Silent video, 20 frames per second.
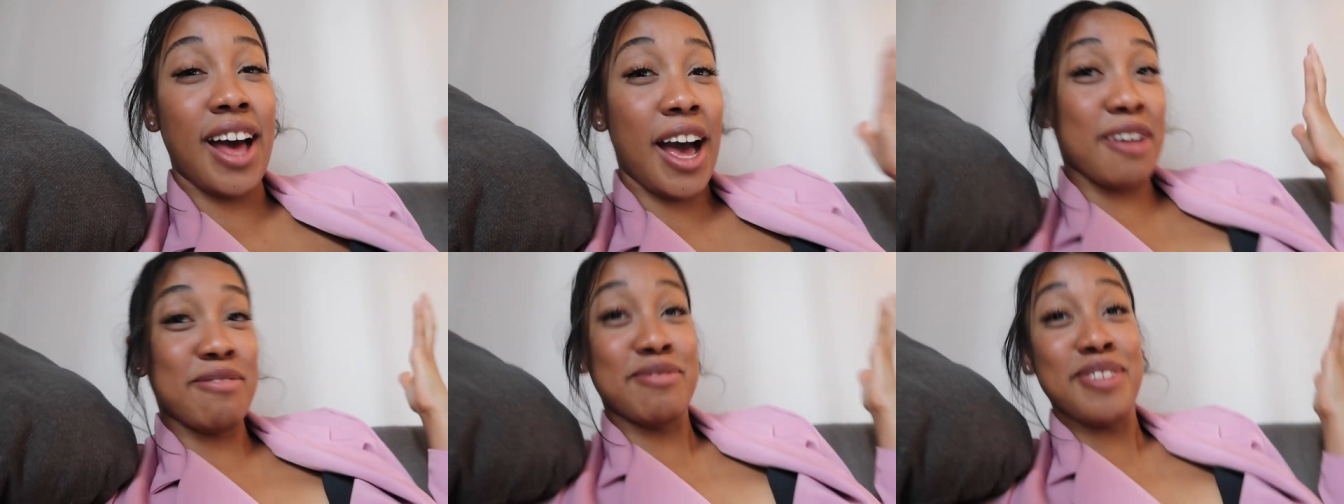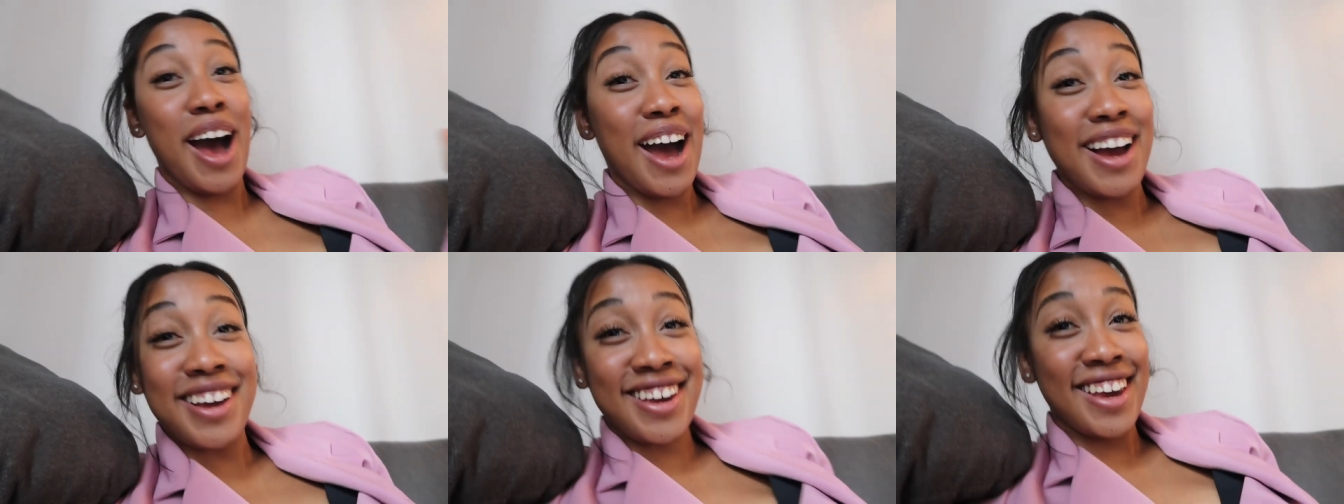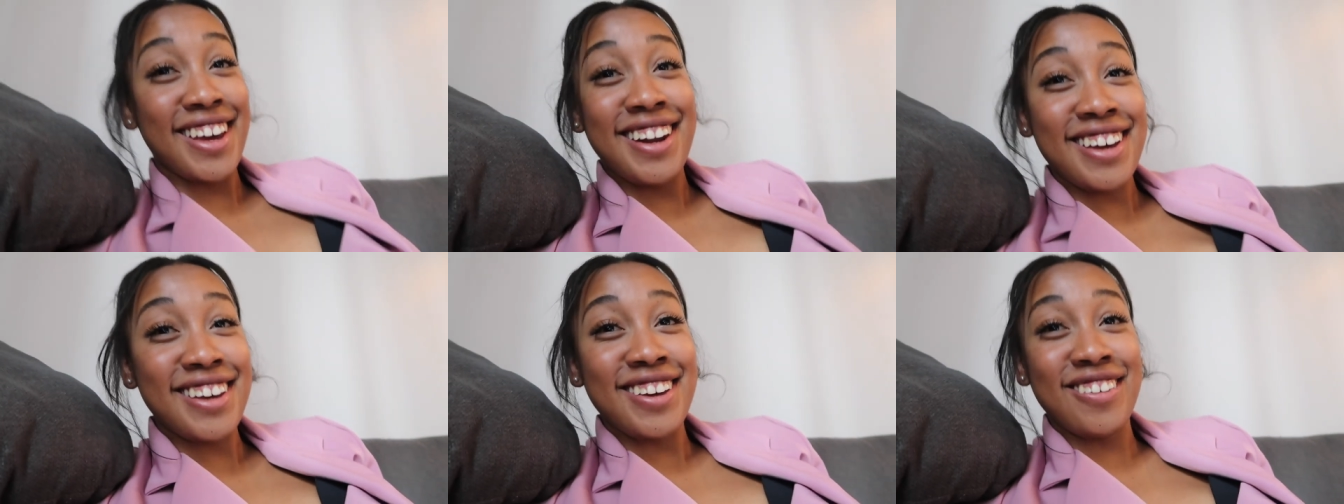I'm not
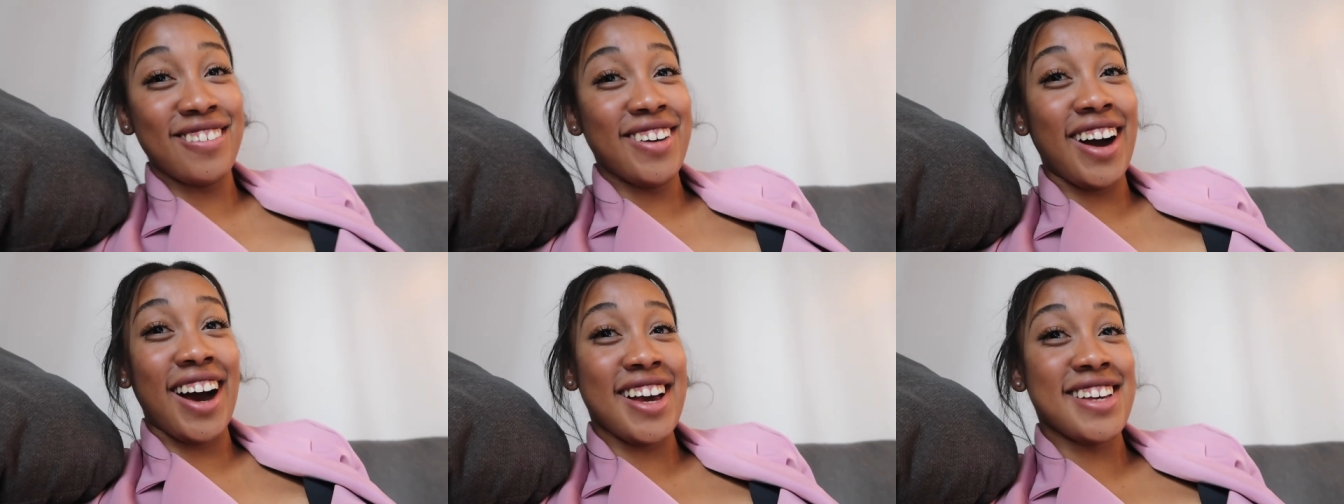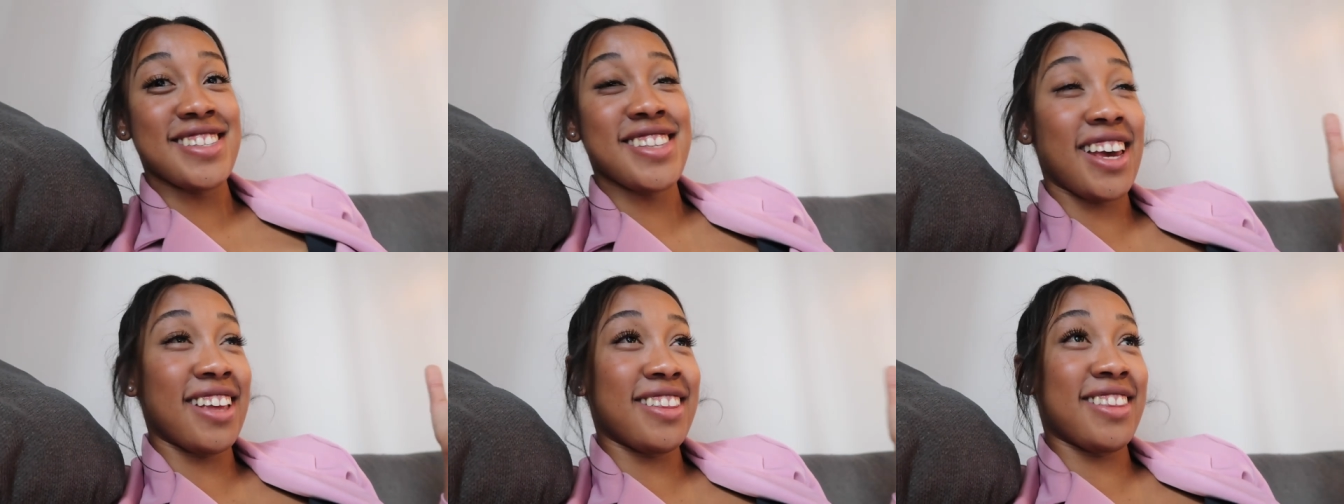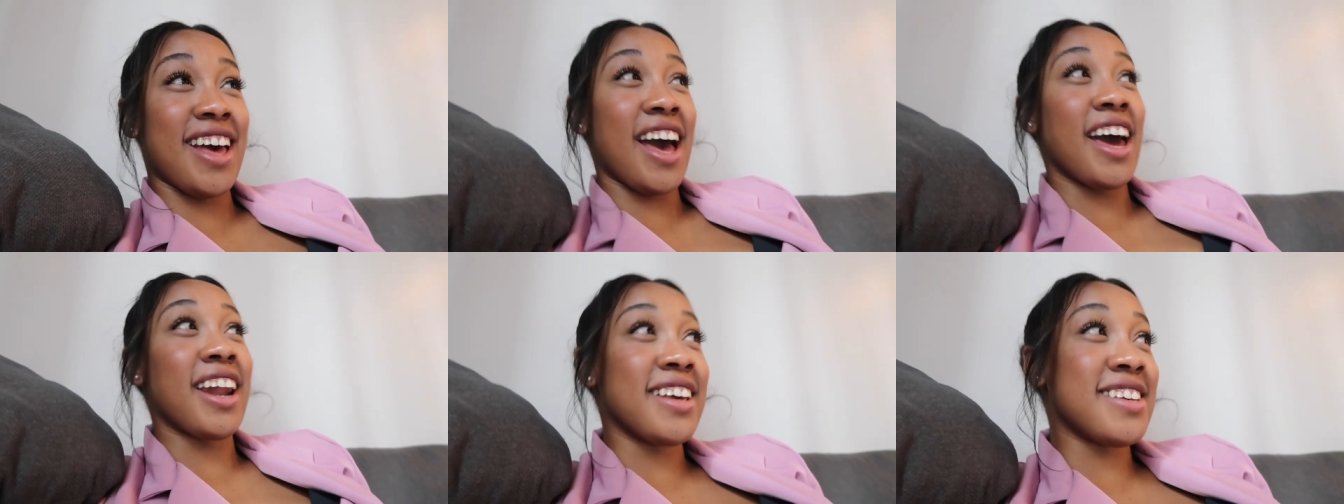kidding you guys, like
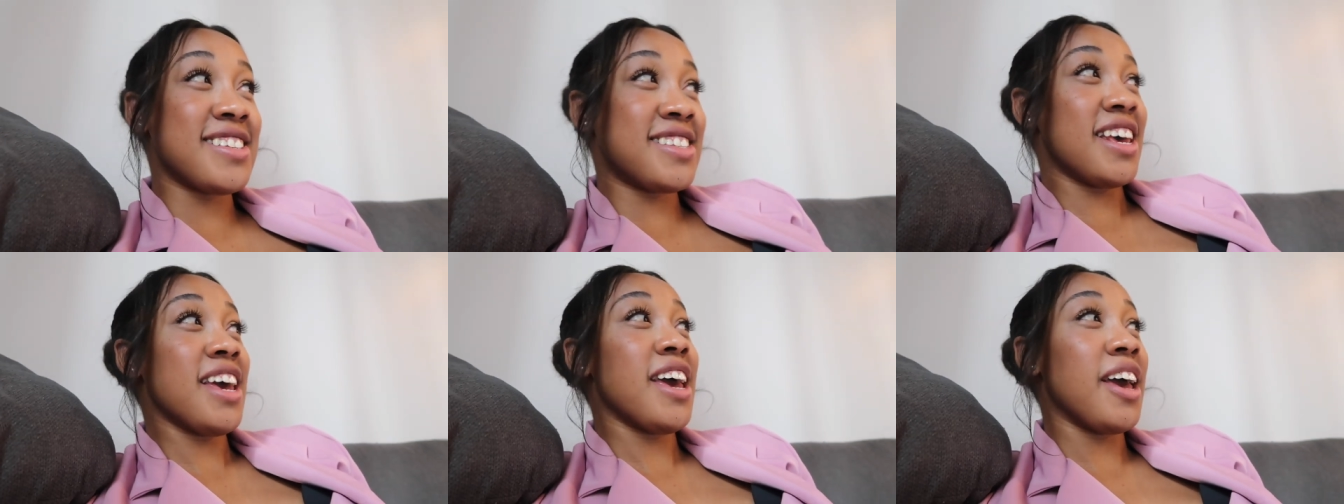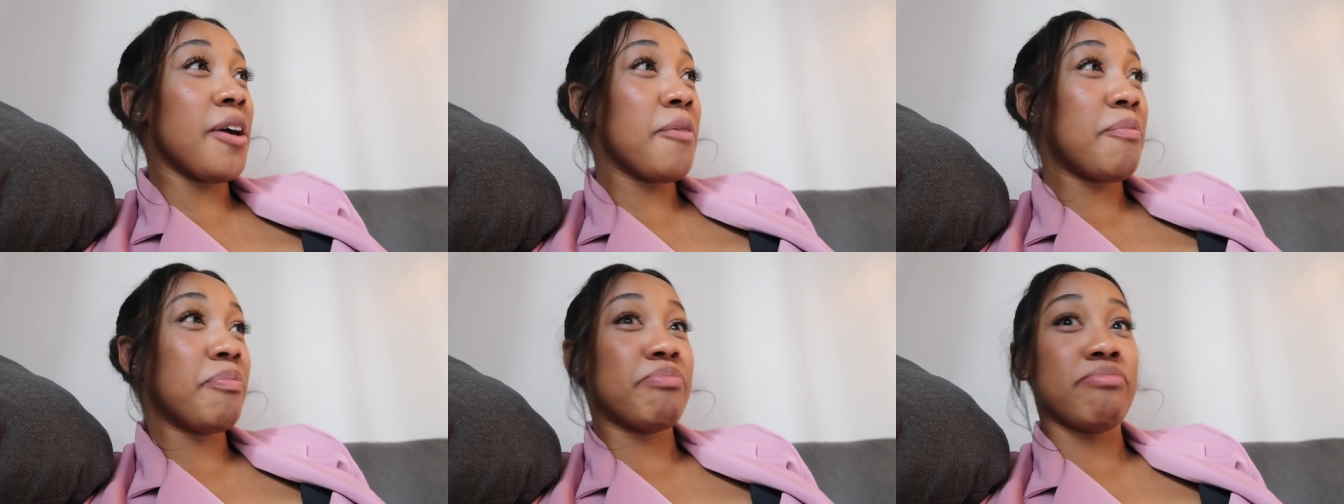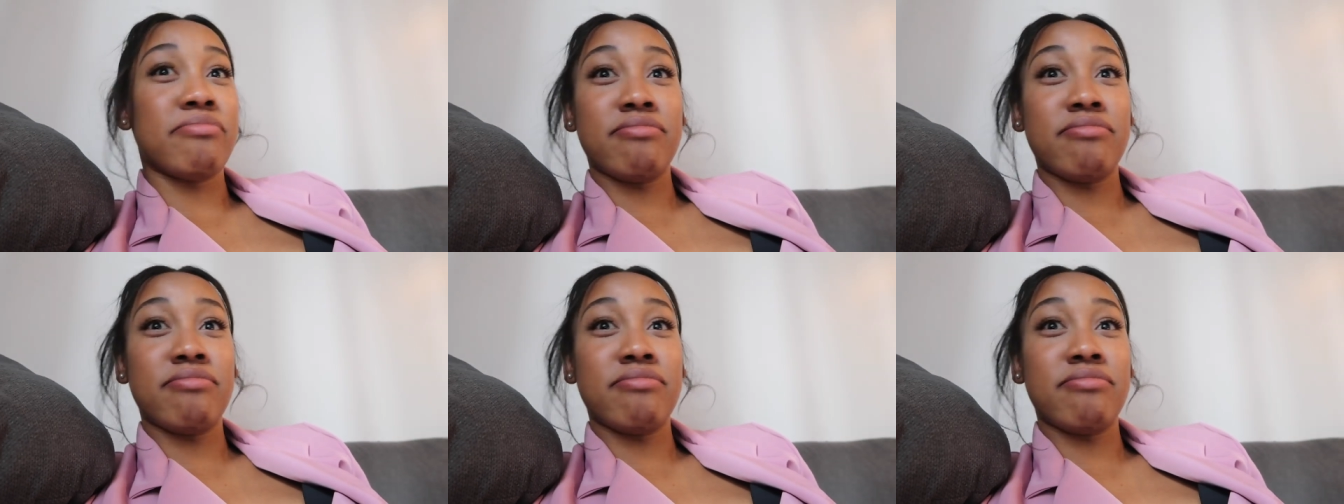that is it.